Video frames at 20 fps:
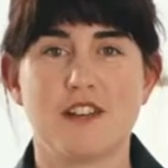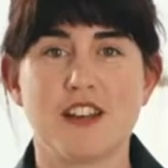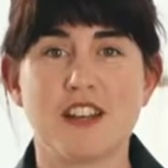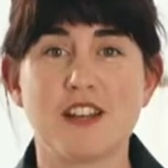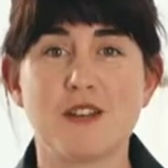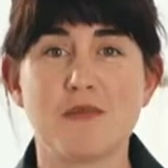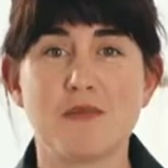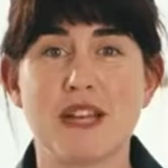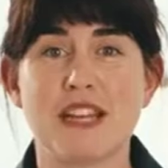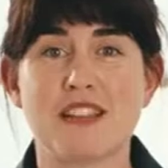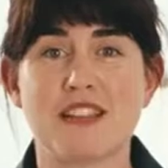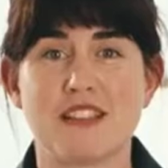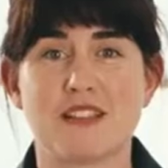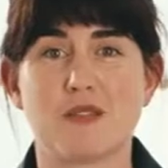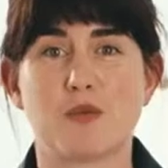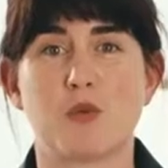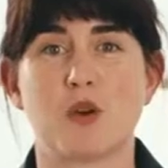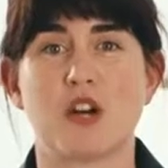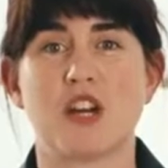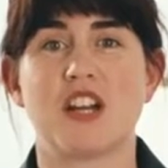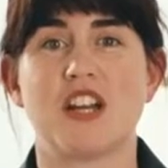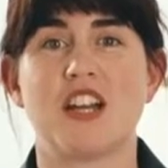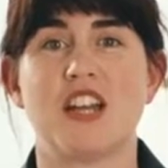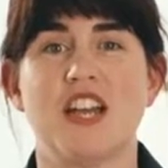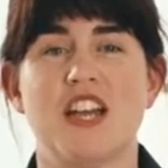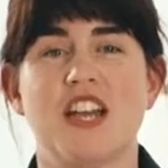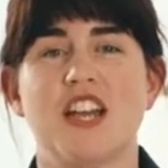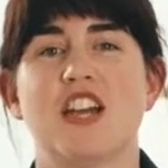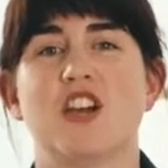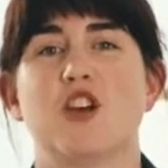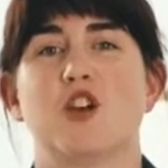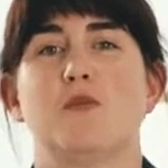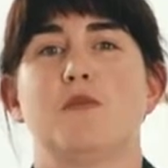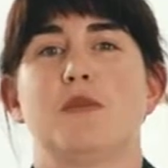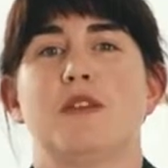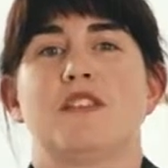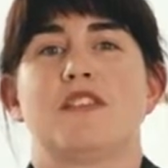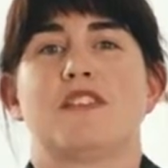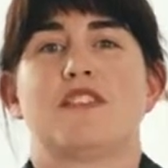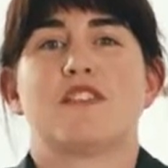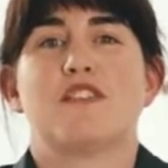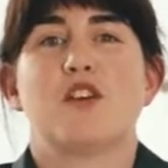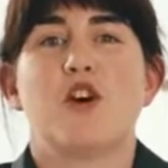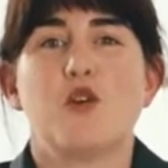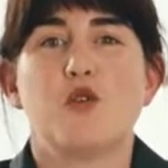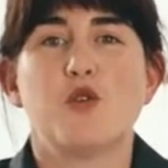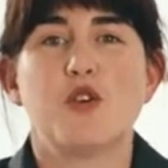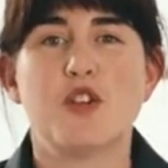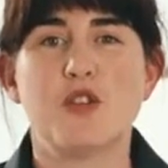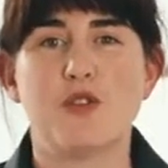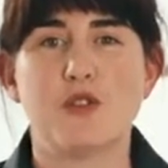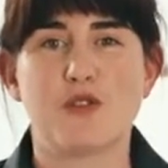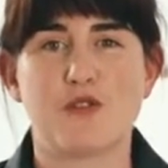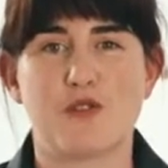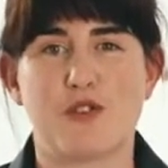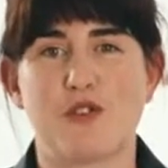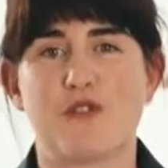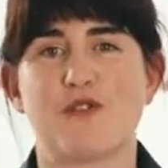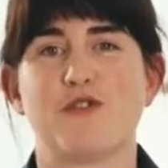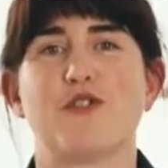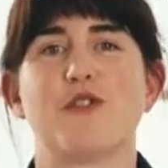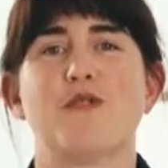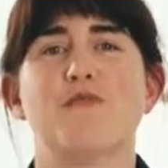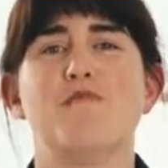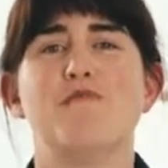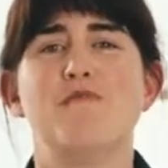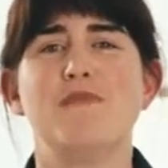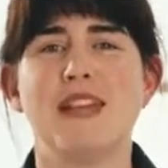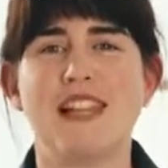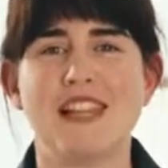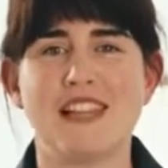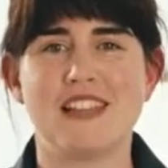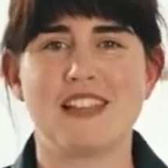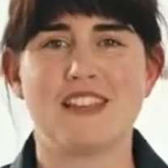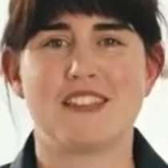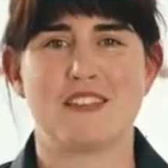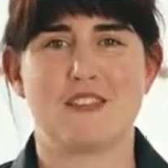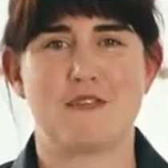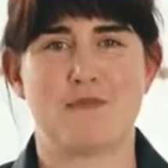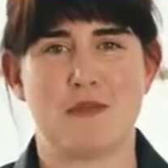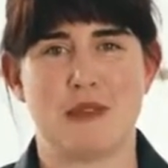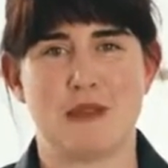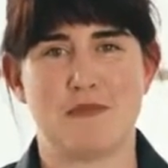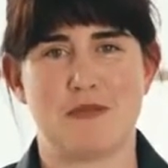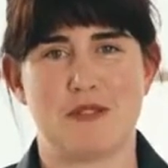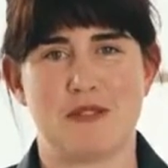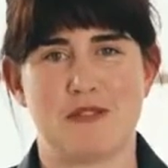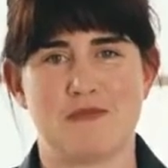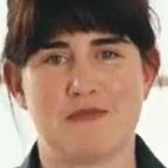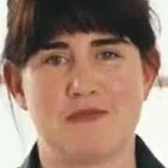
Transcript: If I could make this work, it could be so useful for millions of people.